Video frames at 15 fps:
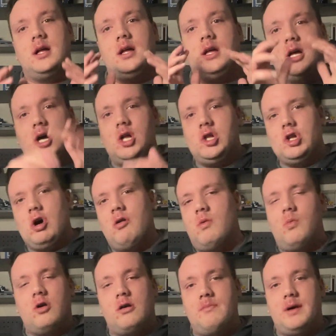Hello, and
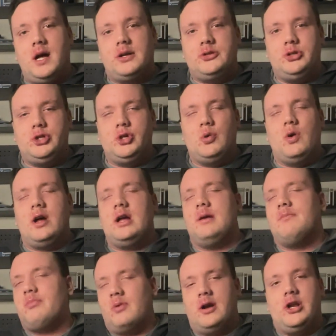welcome back to a
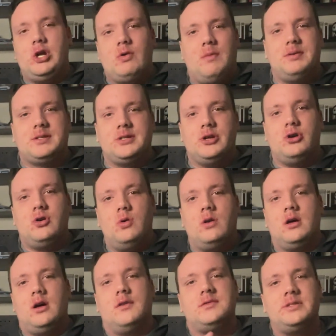brand new episode
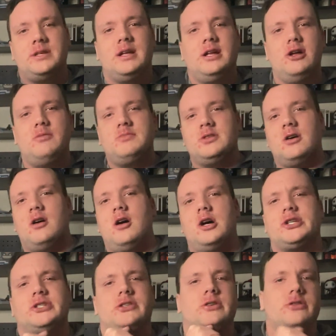of Sam
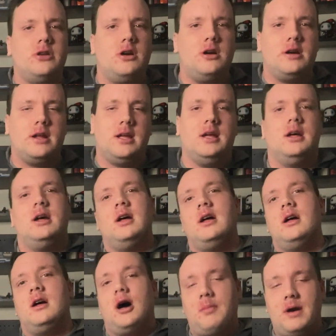Talks Nerdy.
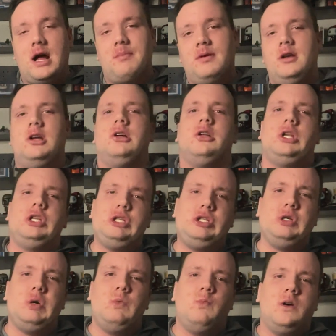Hope you're happy,
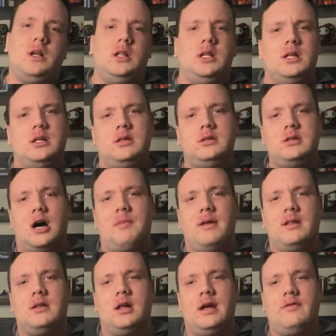doing well,
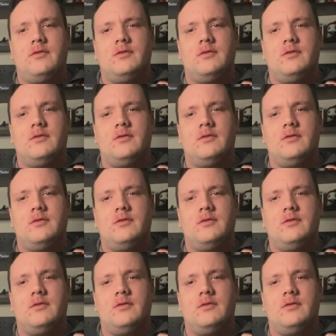dominating life,